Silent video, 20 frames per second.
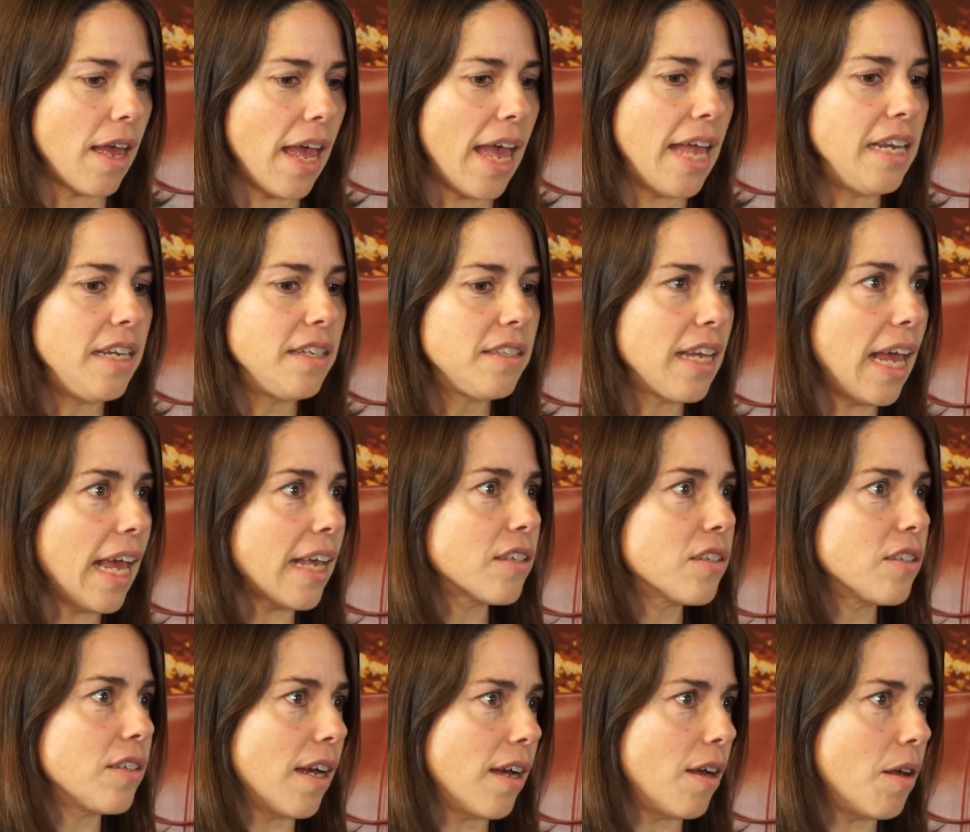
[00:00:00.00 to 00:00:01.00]
any
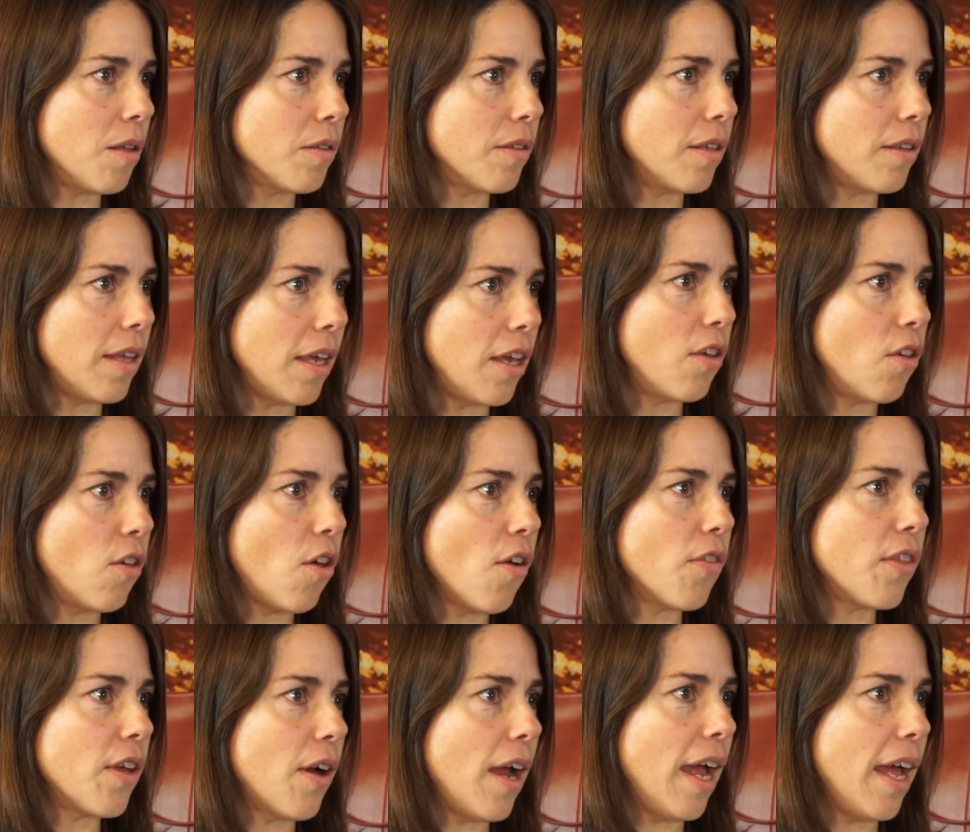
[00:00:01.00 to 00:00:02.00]
textile that they
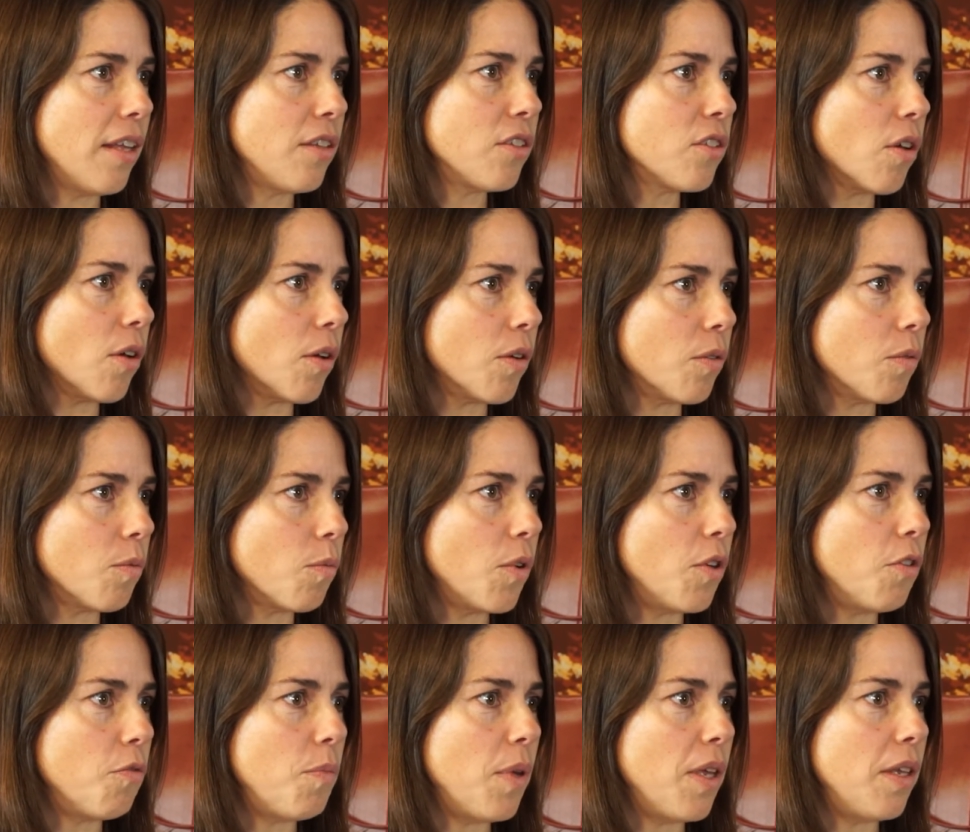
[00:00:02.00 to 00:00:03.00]
got their hands on
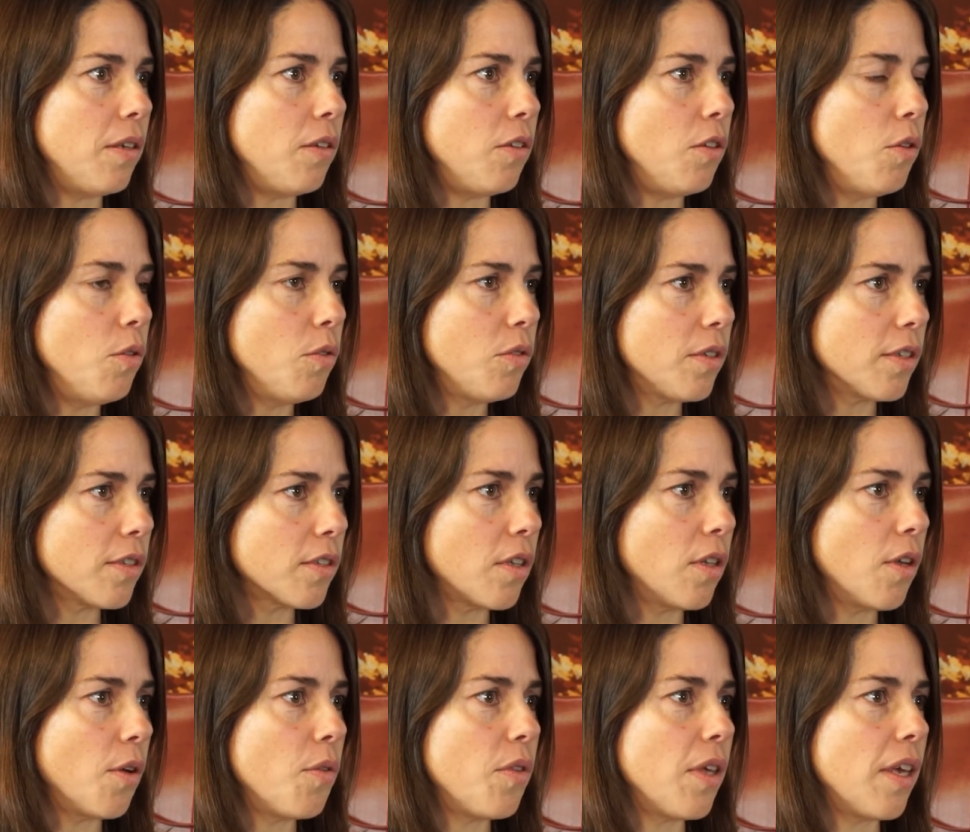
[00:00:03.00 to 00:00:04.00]
would have been used as
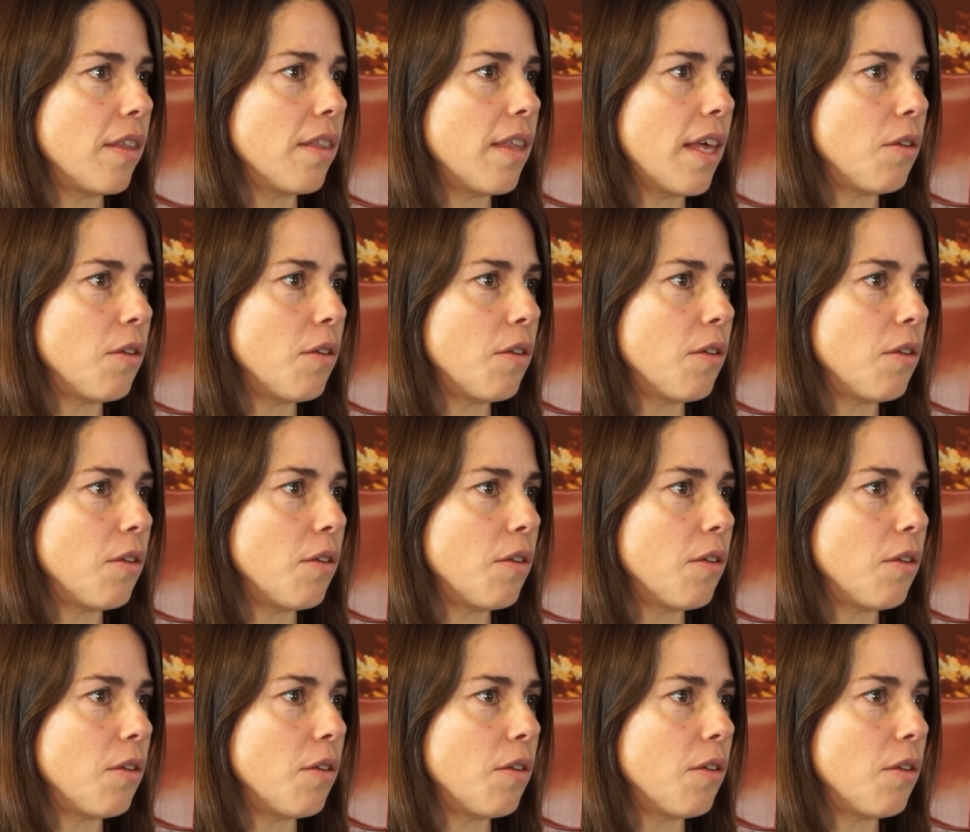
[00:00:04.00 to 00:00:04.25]
clothing,